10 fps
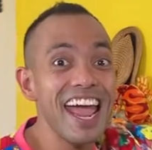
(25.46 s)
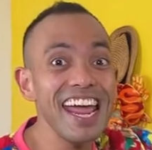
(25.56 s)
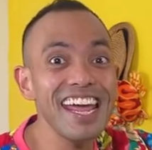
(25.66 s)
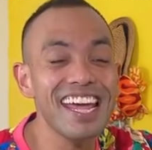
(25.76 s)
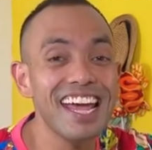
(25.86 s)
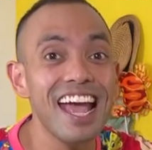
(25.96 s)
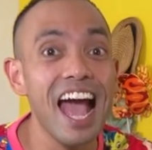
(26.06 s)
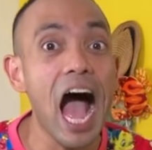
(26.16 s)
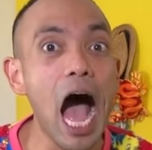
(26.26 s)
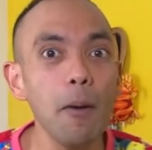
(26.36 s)
hey,
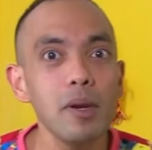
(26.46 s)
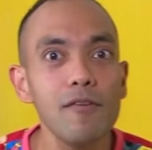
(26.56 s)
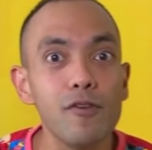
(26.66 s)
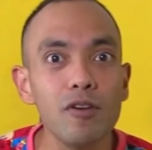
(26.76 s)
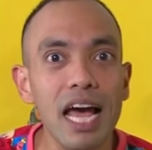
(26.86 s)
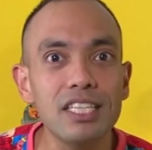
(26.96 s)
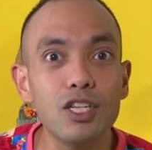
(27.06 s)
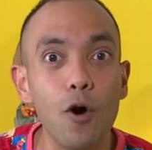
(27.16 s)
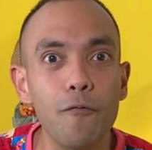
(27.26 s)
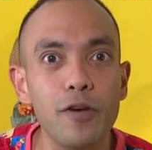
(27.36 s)
how many of you like to
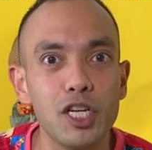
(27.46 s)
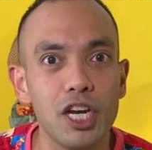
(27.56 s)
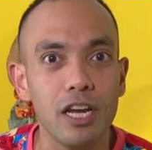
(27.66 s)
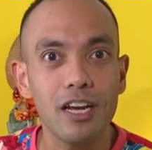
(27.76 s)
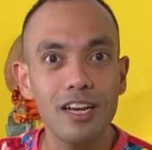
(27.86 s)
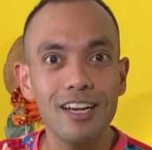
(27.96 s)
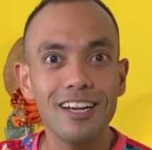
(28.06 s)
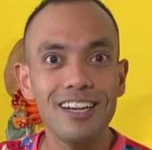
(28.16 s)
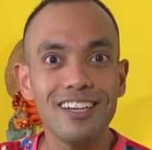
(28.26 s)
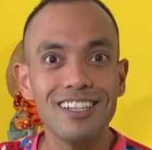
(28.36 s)
go fishing?
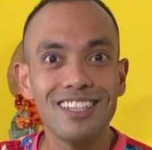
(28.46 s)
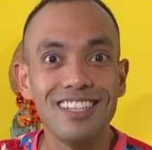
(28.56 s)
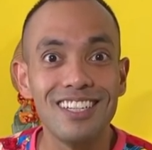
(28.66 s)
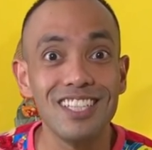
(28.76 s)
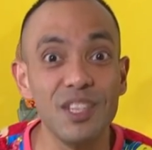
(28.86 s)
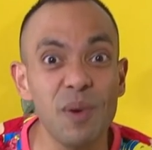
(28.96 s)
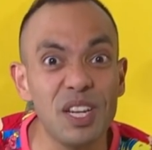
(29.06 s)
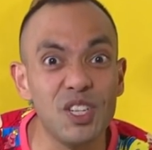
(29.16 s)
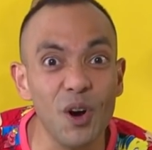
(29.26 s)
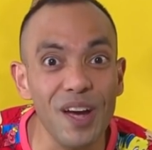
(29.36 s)
Do you
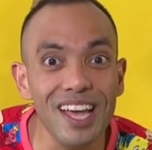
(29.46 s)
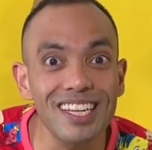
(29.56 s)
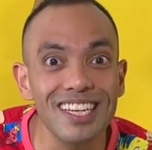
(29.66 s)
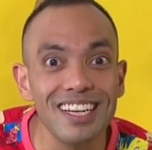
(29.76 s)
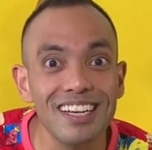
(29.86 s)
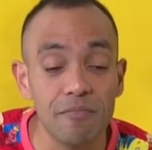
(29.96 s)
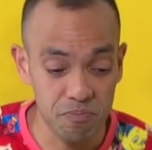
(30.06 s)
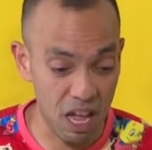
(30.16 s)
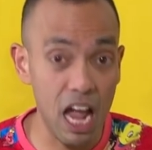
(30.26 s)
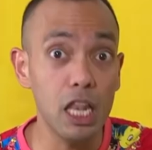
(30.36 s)
enjoy it?
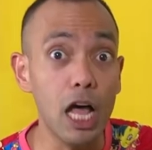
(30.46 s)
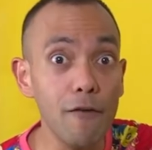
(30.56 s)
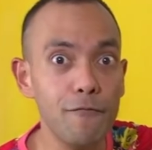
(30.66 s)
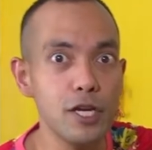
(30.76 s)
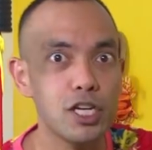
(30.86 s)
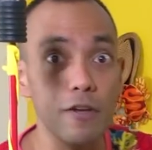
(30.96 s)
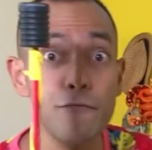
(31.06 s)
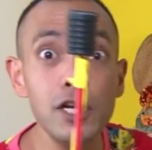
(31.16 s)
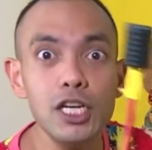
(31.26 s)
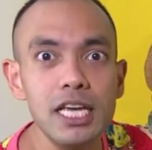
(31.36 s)
I love fishing.
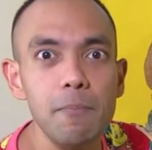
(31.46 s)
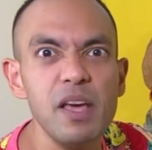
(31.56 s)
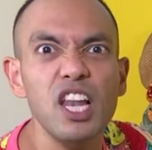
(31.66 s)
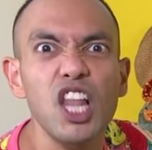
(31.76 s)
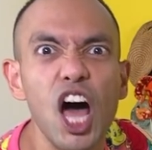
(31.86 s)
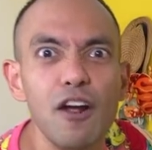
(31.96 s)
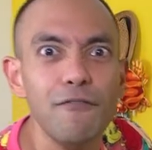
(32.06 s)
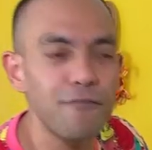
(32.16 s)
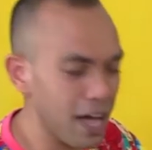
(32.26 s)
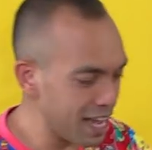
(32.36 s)
Fishing can be a lot of
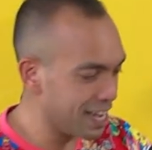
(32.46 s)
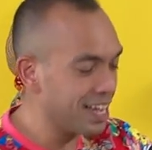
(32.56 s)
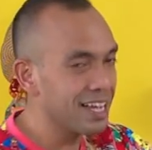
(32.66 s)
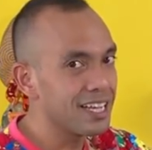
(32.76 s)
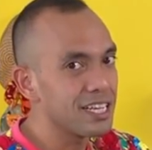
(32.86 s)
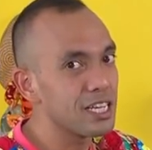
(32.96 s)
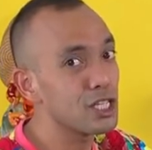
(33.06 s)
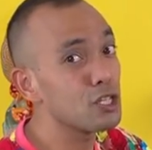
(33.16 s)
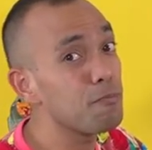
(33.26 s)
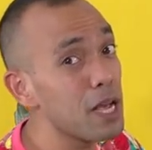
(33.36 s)
fun
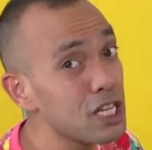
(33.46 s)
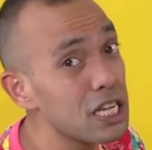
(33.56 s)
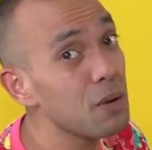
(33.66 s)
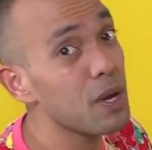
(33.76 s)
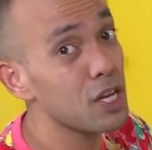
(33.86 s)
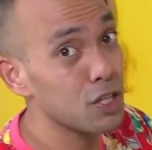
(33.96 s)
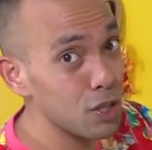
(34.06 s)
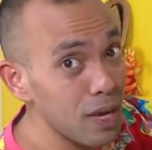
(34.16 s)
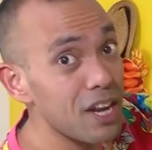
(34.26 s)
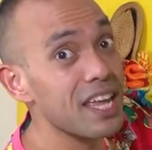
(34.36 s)
especially when you
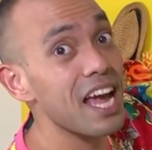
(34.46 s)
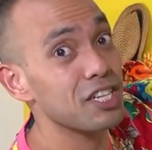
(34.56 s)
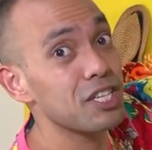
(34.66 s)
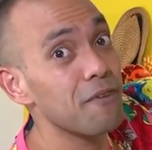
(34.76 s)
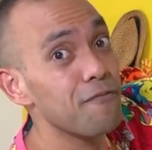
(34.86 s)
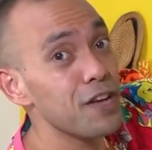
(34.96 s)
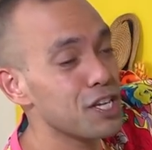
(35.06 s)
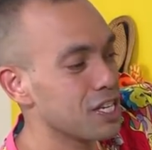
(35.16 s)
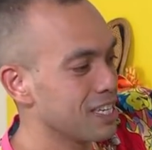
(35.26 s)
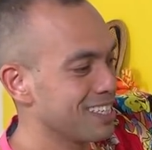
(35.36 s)
do get to catch some
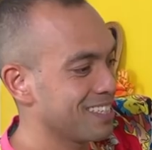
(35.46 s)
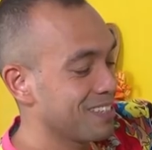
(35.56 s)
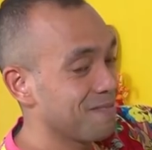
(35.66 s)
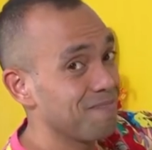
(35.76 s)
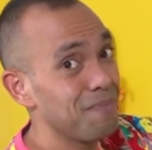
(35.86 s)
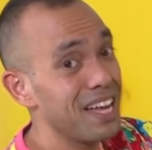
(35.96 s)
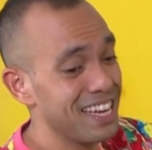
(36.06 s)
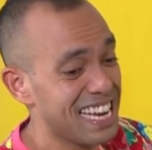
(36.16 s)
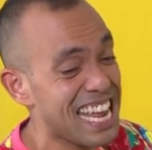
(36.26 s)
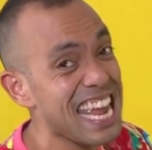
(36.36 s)
fish,
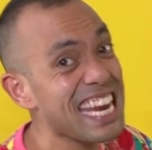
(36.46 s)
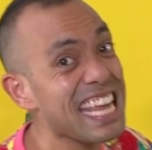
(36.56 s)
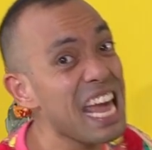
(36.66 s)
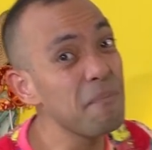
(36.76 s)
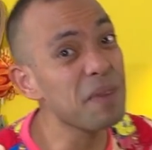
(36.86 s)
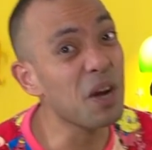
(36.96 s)
but it can be